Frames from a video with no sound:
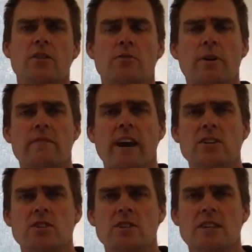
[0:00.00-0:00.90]

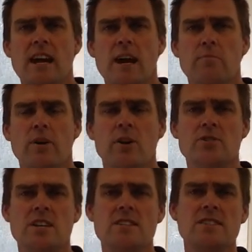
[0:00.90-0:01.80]
renovation
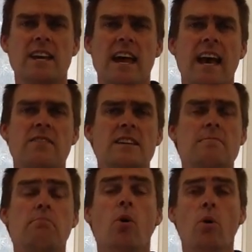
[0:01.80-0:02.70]
process and the
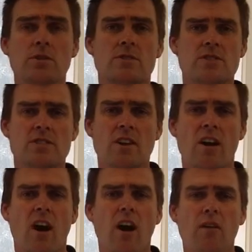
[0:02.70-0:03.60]
importance
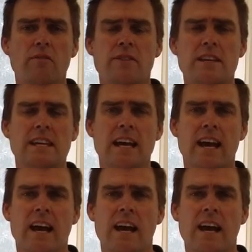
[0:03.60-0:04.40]
of the